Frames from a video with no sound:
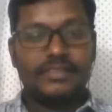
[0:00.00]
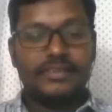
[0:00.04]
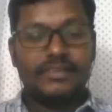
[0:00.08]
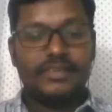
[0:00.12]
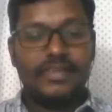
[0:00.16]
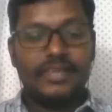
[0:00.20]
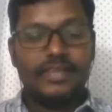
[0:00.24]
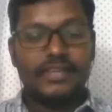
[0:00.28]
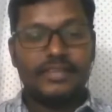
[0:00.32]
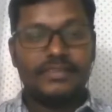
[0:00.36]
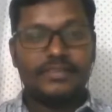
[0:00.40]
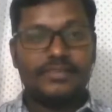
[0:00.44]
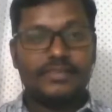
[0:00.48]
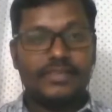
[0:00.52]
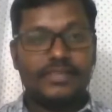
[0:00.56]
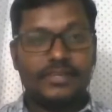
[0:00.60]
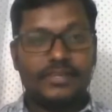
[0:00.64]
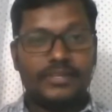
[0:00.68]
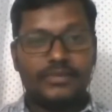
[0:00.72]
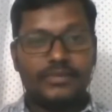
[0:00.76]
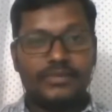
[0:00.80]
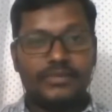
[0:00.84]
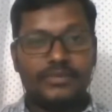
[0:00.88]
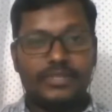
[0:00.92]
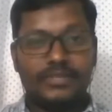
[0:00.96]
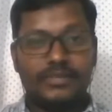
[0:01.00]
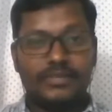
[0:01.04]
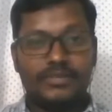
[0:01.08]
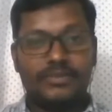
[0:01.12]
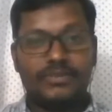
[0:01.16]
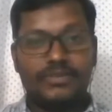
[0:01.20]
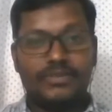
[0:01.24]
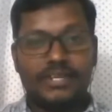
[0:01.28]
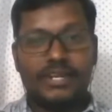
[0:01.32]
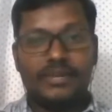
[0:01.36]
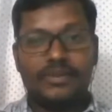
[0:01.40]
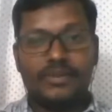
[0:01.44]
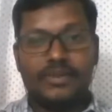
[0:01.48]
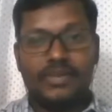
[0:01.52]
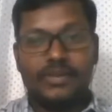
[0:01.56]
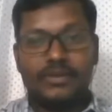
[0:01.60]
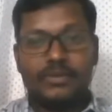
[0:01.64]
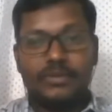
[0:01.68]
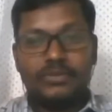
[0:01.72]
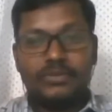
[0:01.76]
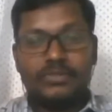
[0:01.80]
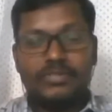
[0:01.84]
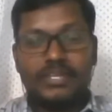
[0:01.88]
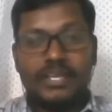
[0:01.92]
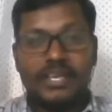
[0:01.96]
Okay, so they should tell, okay,
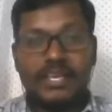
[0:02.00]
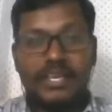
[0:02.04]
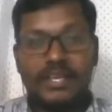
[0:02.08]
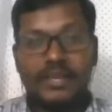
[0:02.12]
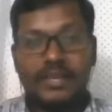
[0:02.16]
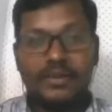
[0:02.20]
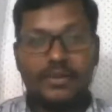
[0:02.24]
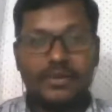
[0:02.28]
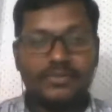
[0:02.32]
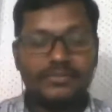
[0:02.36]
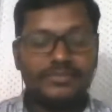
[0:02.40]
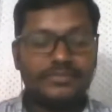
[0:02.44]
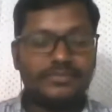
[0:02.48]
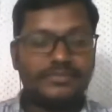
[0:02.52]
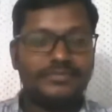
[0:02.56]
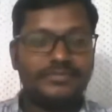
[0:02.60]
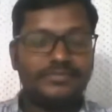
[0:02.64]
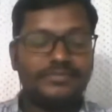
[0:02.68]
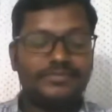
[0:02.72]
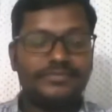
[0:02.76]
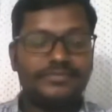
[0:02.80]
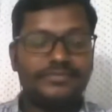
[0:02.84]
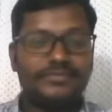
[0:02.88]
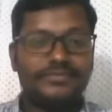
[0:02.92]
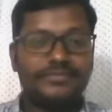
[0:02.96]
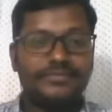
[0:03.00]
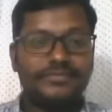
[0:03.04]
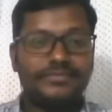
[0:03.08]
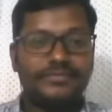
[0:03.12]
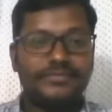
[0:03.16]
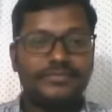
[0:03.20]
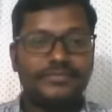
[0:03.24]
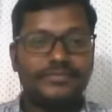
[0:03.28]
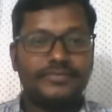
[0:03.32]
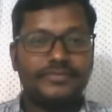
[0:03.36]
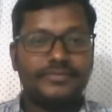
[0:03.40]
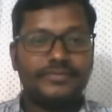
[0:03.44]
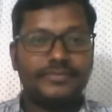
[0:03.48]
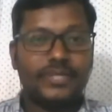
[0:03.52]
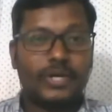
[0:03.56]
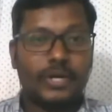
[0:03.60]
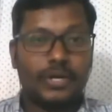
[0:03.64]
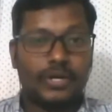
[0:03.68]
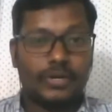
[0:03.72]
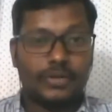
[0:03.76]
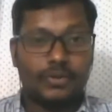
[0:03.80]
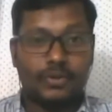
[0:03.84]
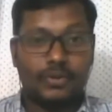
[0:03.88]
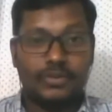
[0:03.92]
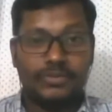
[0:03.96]
who is the hero
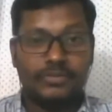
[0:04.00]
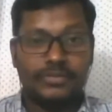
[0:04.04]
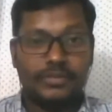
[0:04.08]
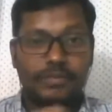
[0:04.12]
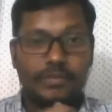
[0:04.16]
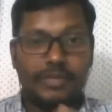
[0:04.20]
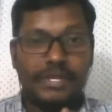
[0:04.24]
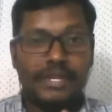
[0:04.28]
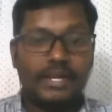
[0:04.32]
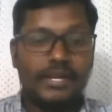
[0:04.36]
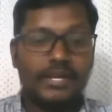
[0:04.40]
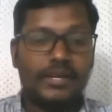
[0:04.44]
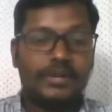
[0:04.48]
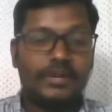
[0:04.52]
or who is the main